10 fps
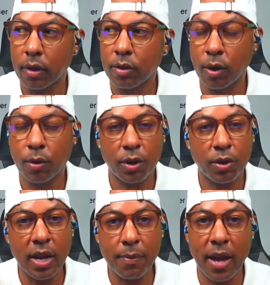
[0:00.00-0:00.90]
So
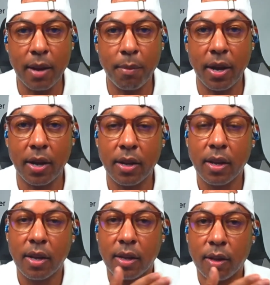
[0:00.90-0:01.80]
just keep that in mind.
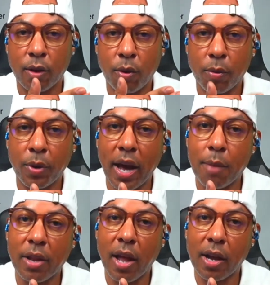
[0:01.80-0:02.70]
We got
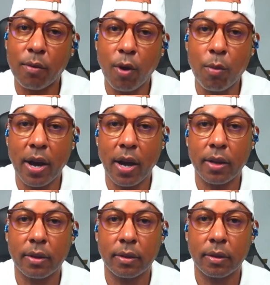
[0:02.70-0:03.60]
to be like a robot.
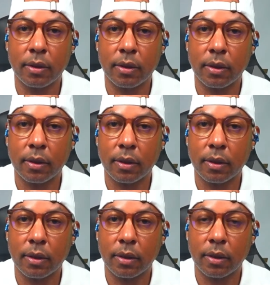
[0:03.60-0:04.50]

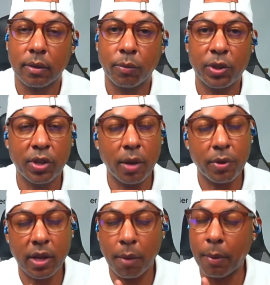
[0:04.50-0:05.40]
We
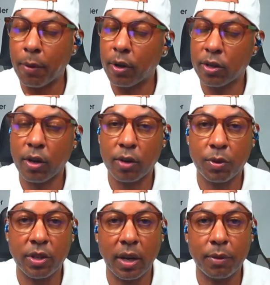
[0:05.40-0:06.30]
come up on the charts,
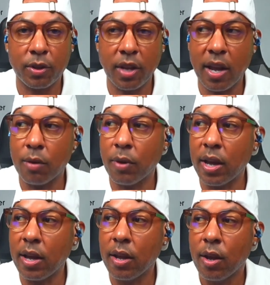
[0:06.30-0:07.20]
we set up the same
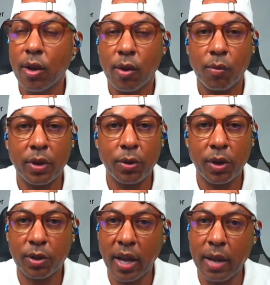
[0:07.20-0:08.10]
way, we do
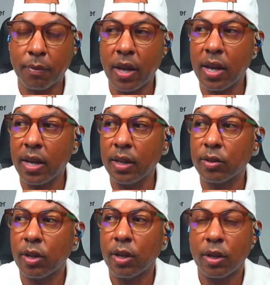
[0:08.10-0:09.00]
the same
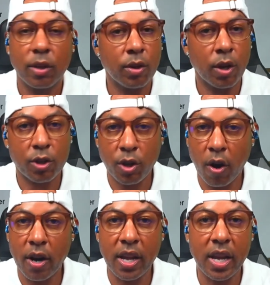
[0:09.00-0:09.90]
things. You're
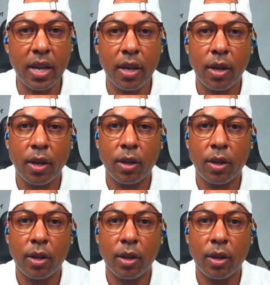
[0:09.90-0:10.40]
charting,